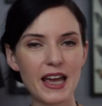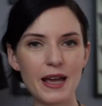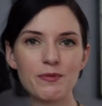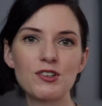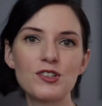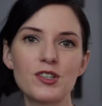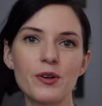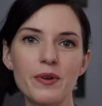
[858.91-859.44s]
came
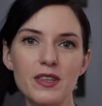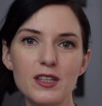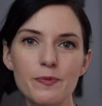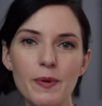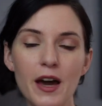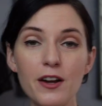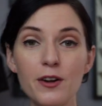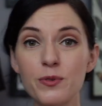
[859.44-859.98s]
to sewing
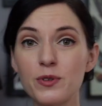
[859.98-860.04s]
this pattern,